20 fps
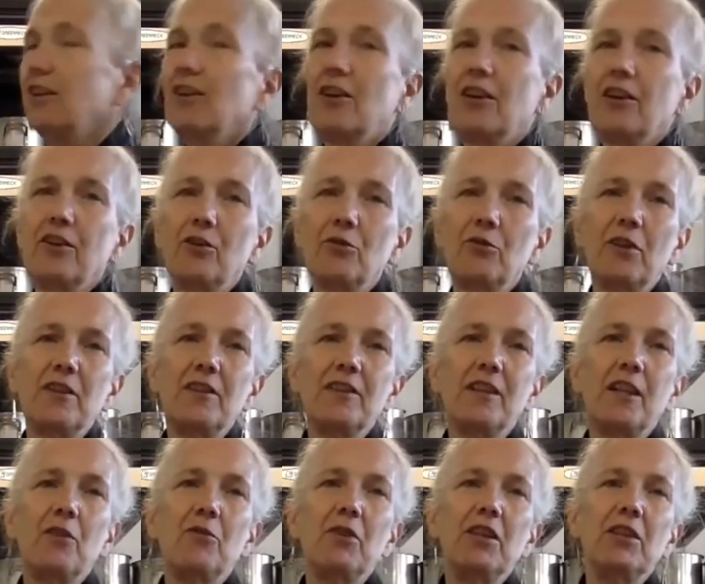are the ones
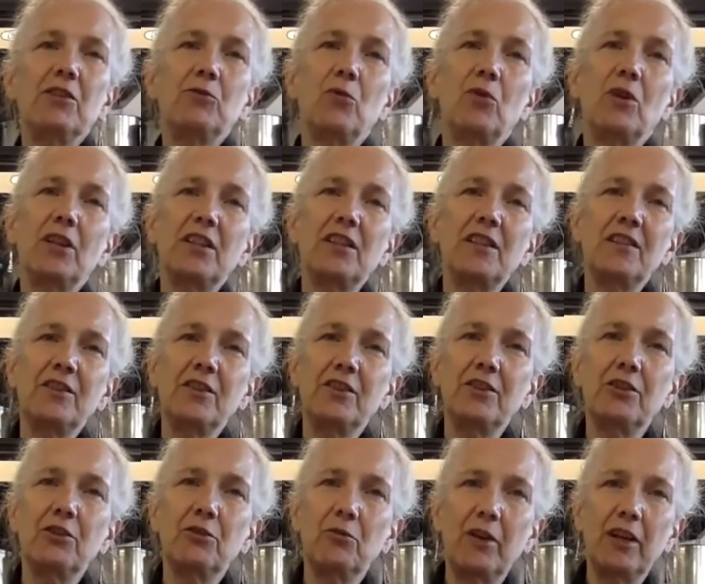that we want to
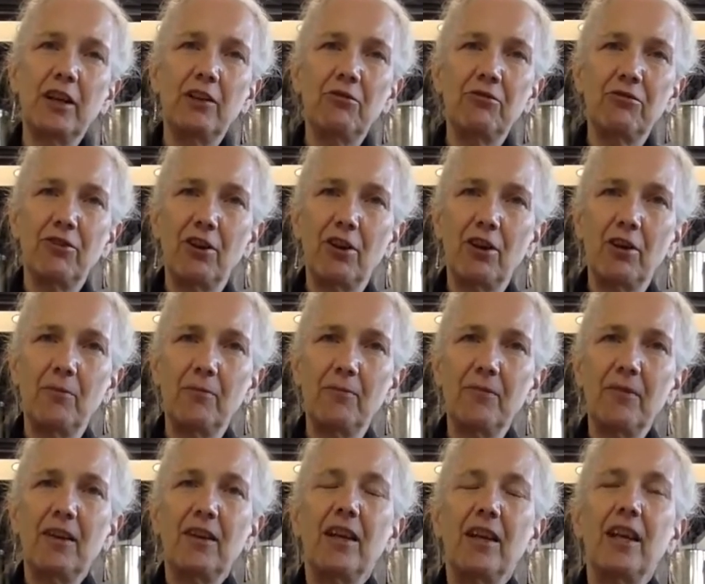steer away from
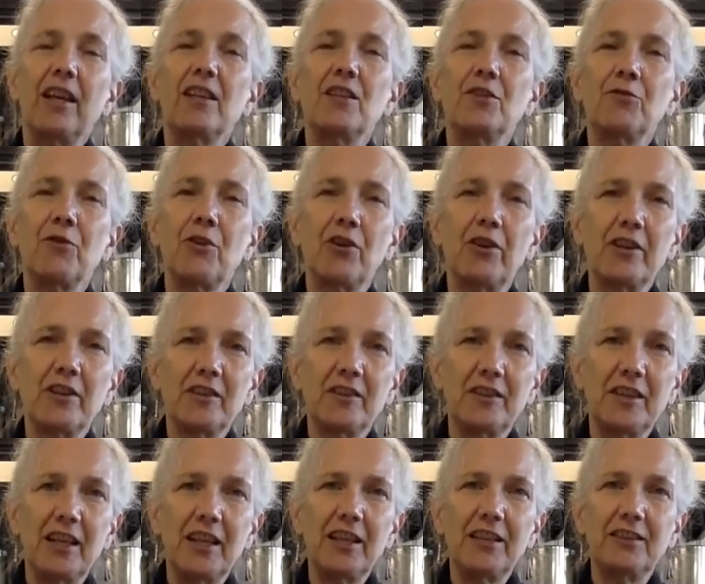as far as
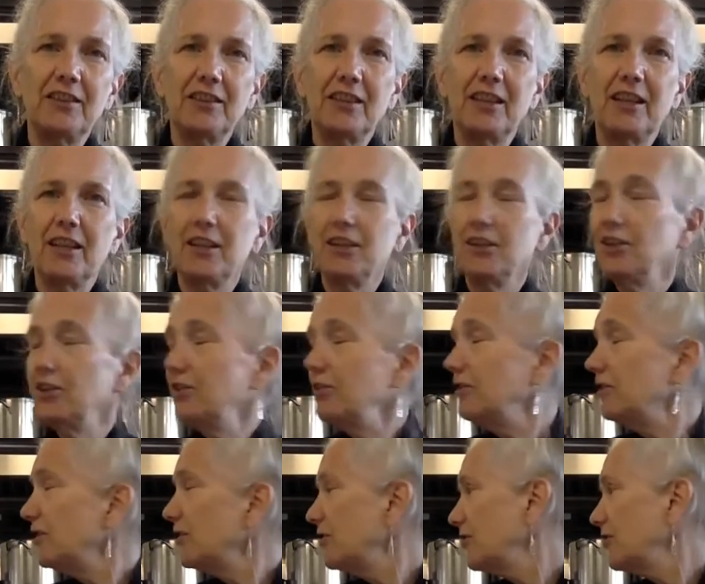day-to-day
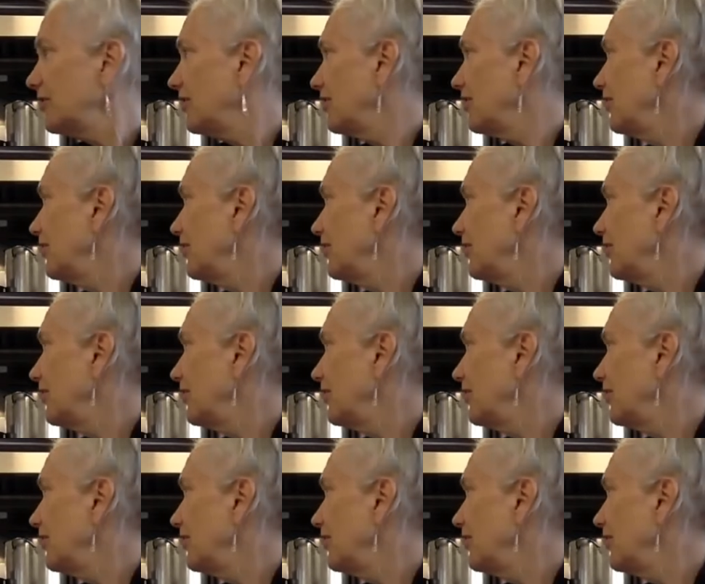use.